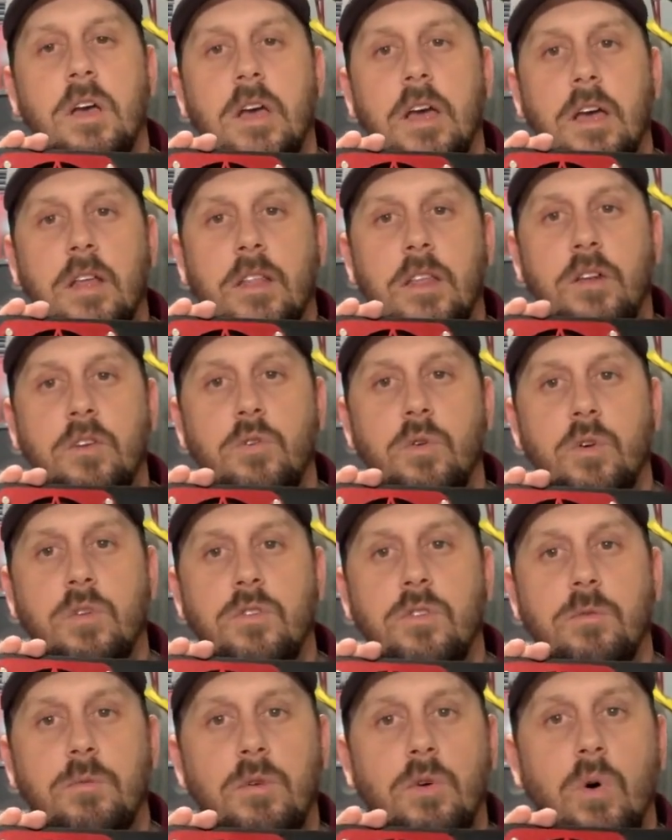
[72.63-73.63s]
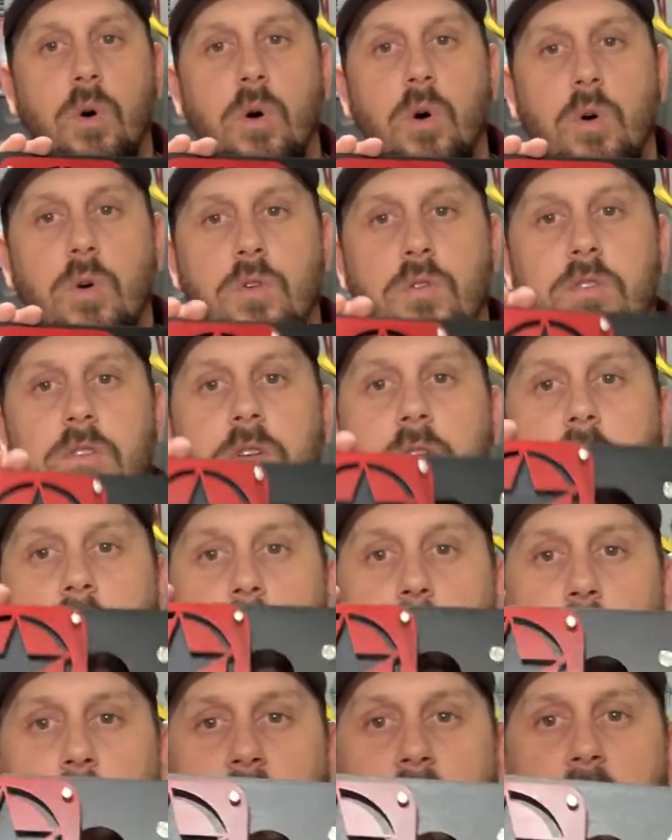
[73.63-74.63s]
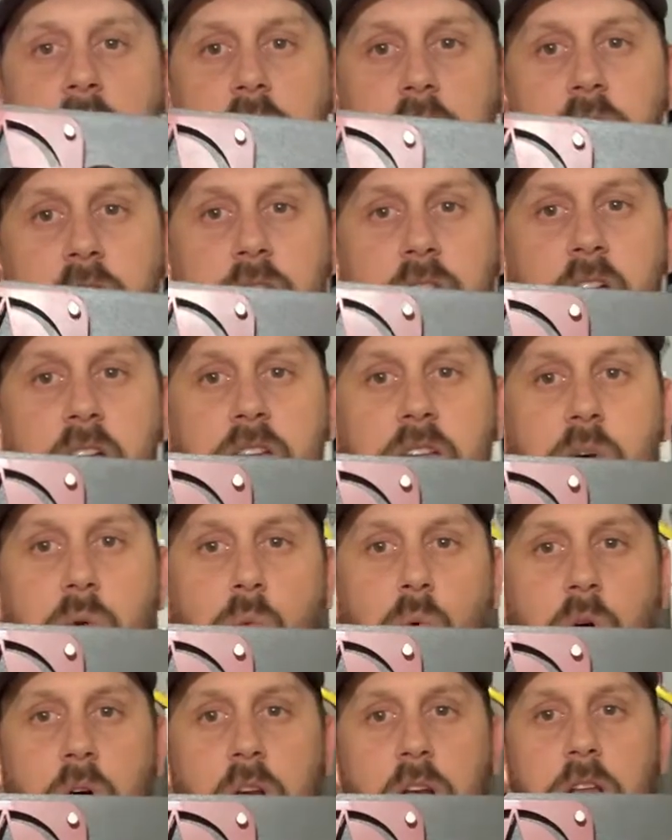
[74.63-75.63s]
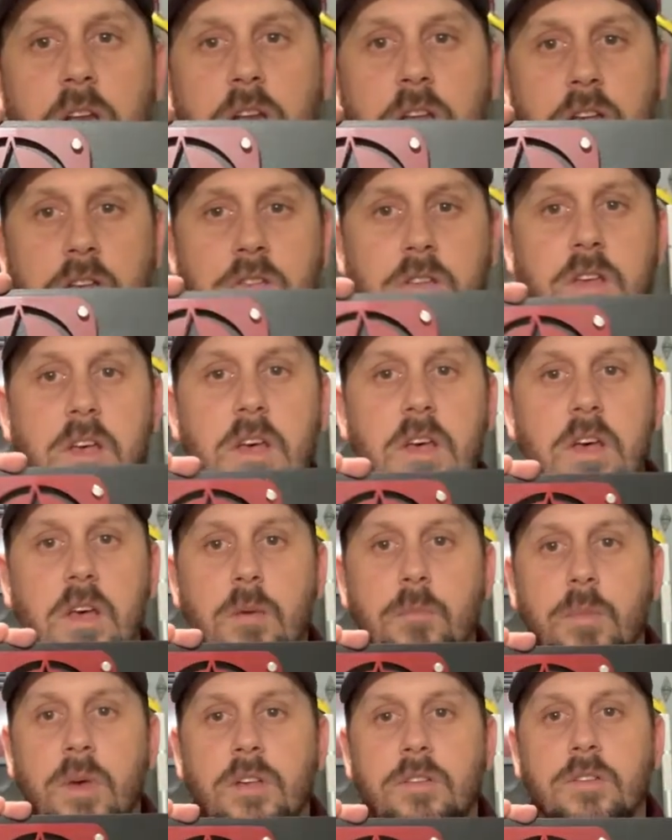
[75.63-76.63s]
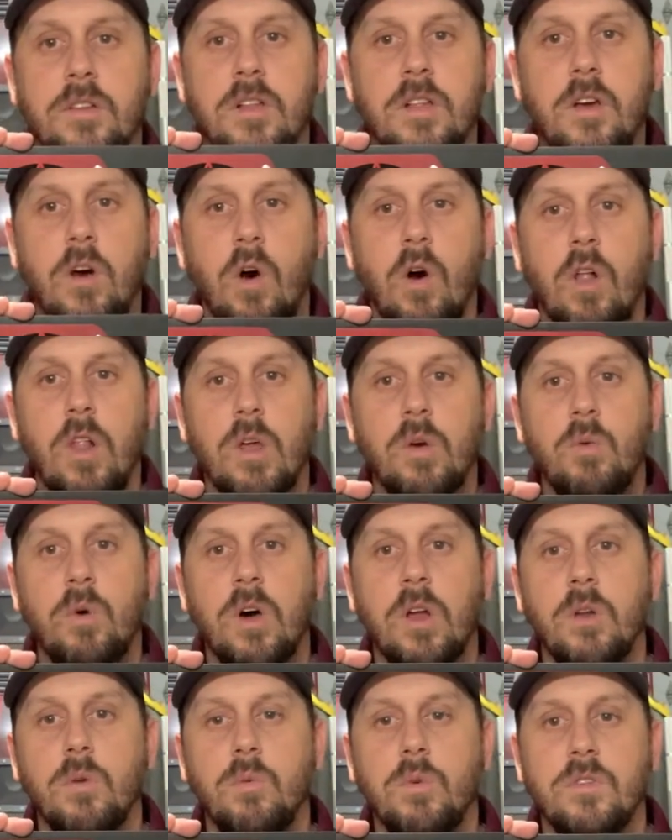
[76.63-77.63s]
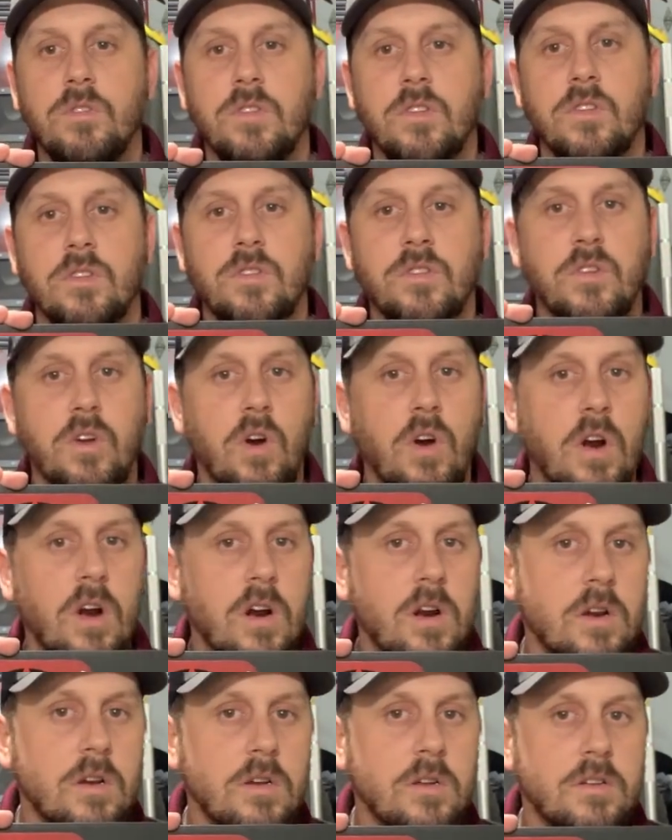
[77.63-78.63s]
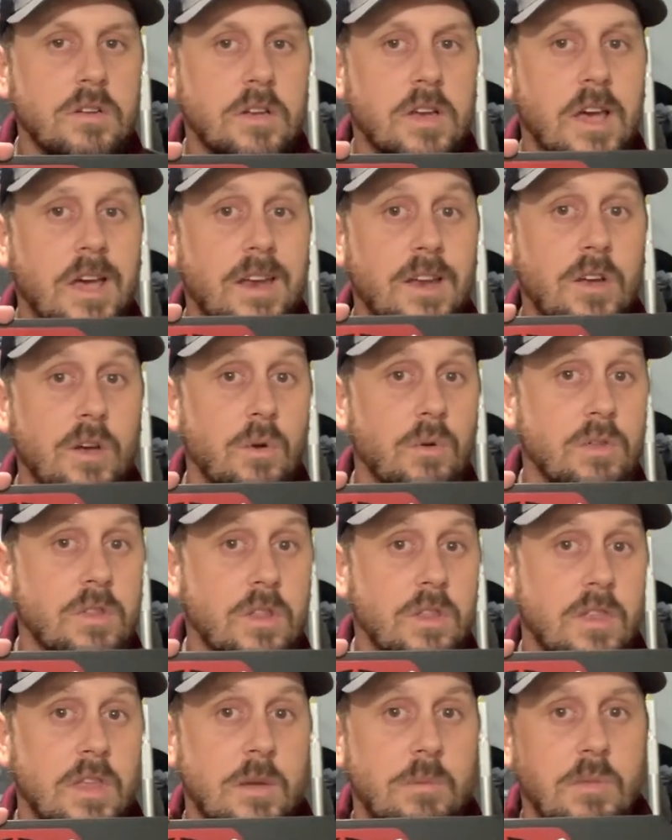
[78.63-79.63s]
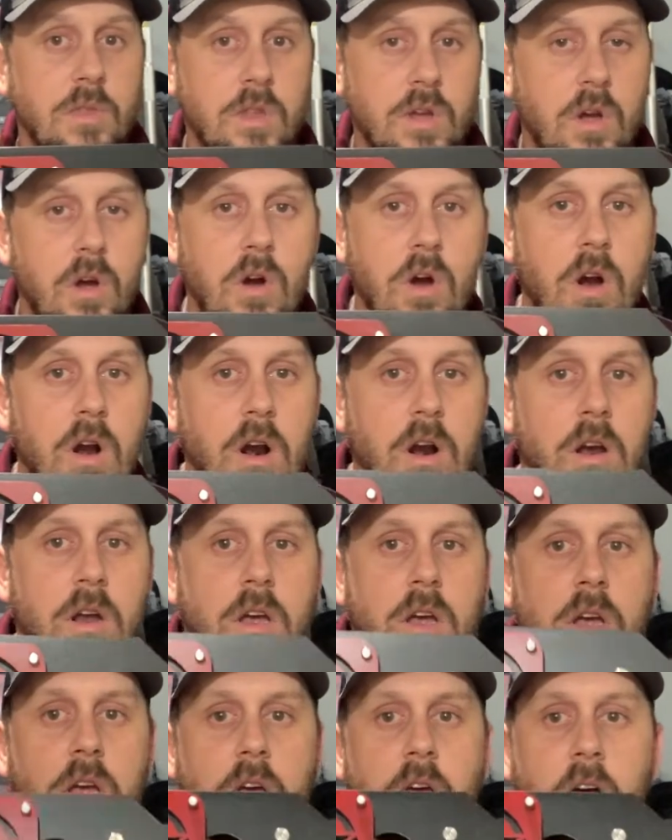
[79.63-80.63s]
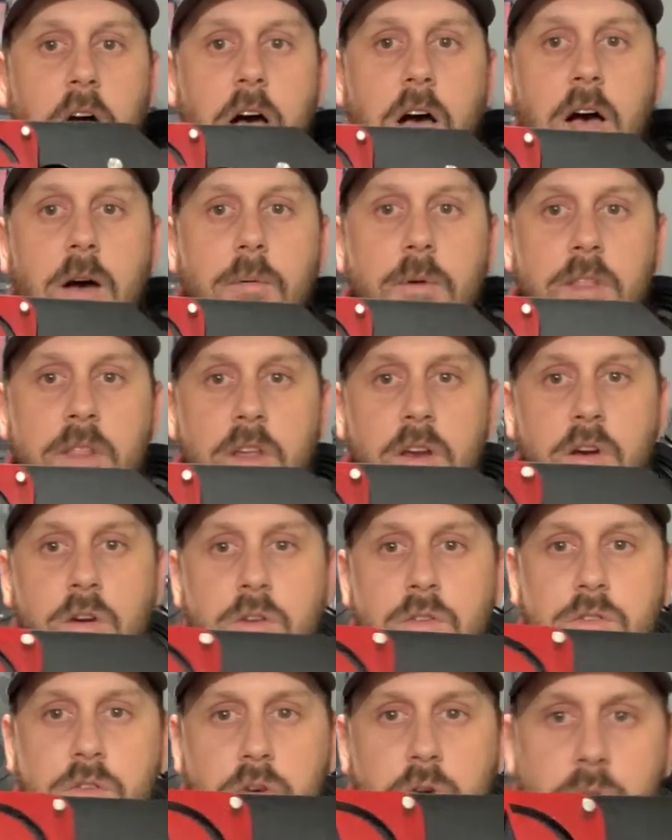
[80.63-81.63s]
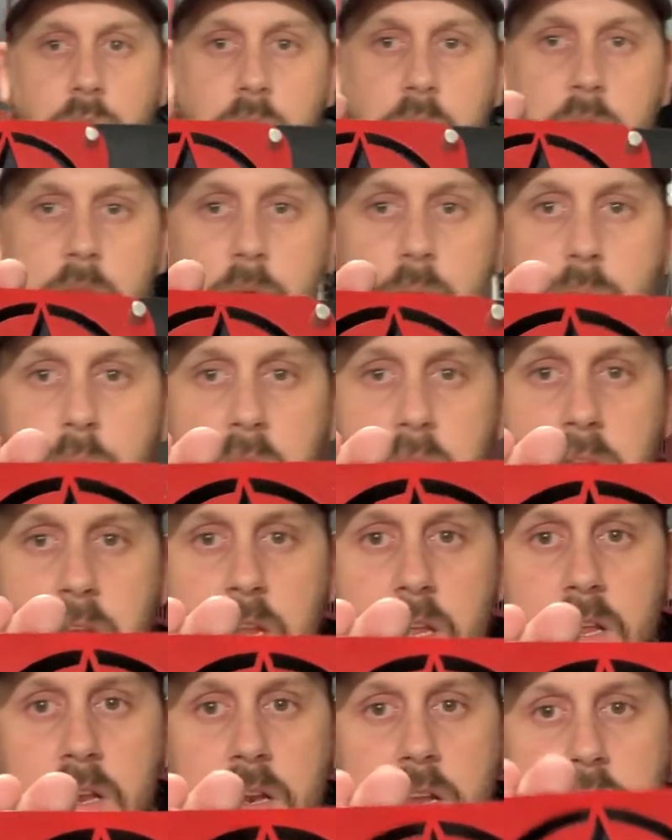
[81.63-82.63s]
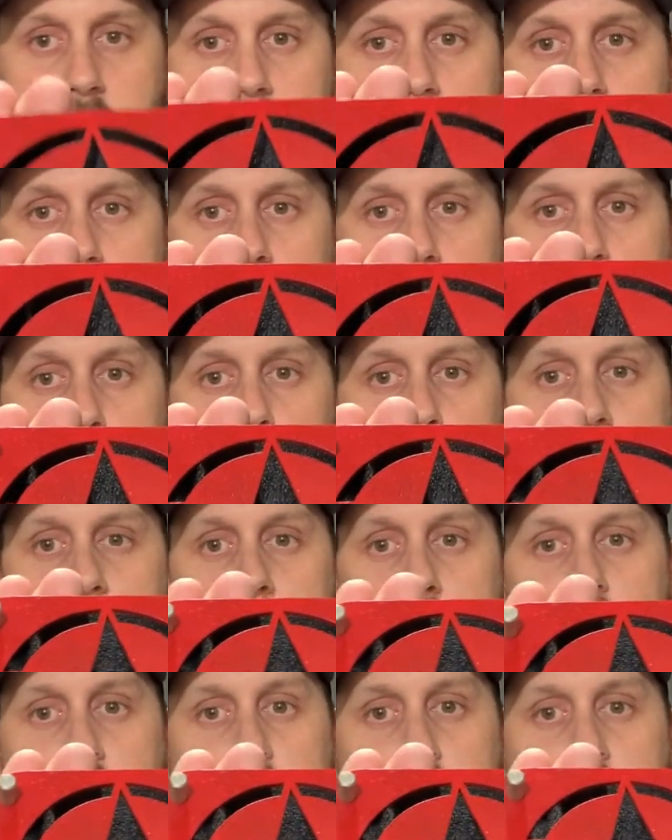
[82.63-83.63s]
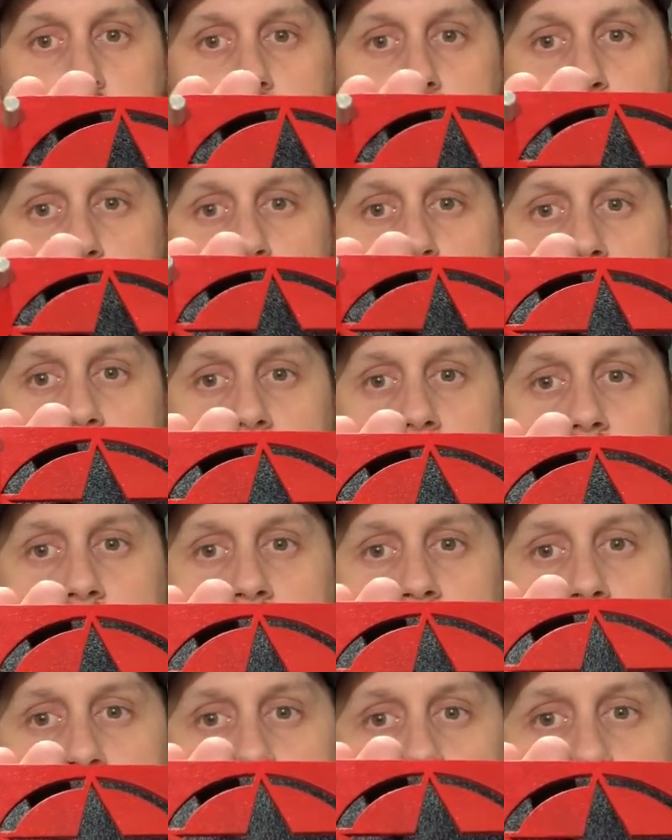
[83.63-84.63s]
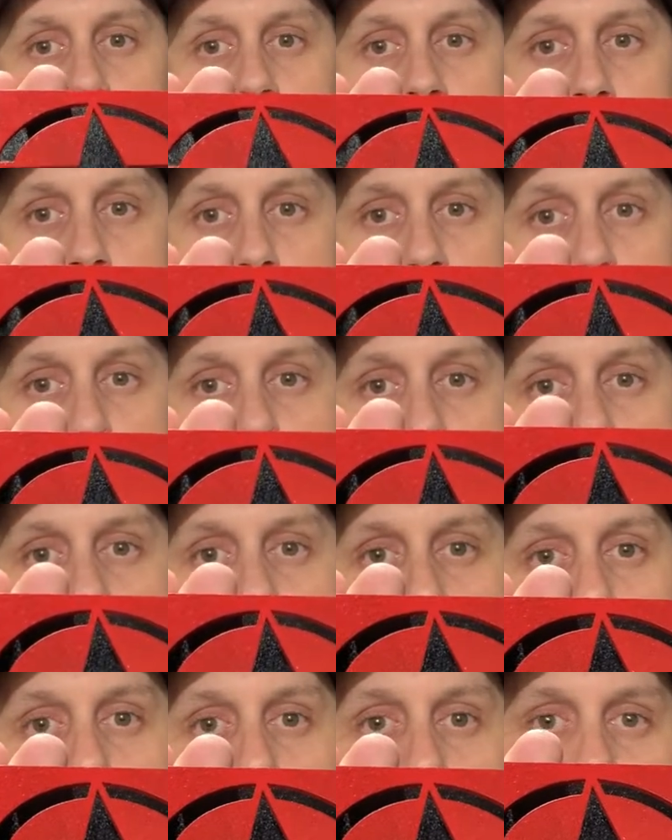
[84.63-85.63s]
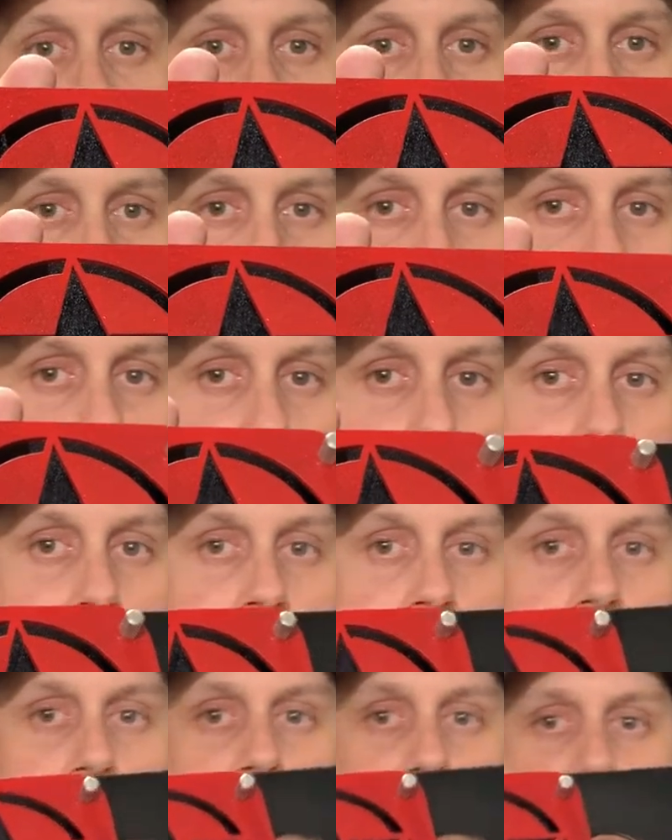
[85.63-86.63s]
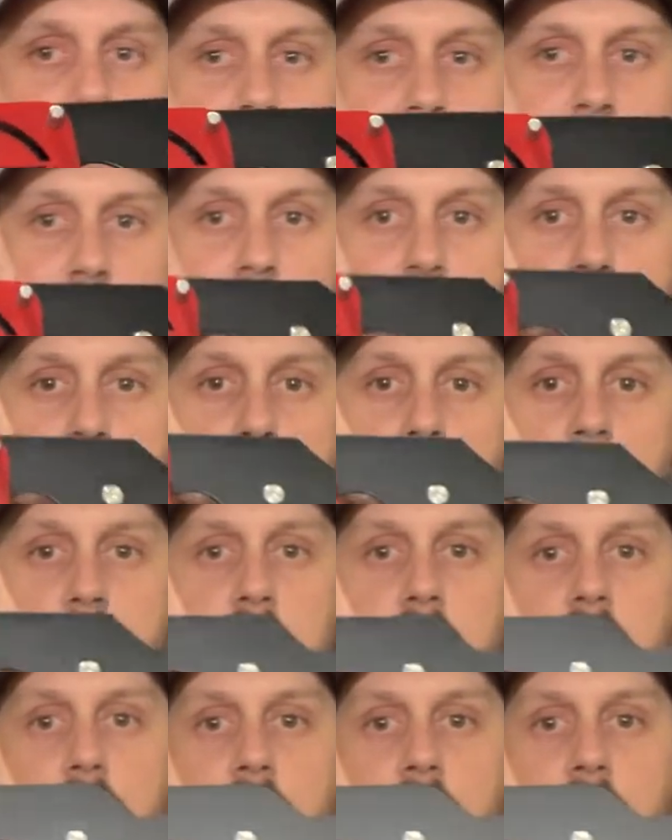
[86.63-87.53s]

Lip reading: and then drilled some new holes, made it to the size I wanted, because basically all I wanted was this star to kind of go with the theme of the car. And then also painted it red with a little black speckle in there. So it's kind of cool.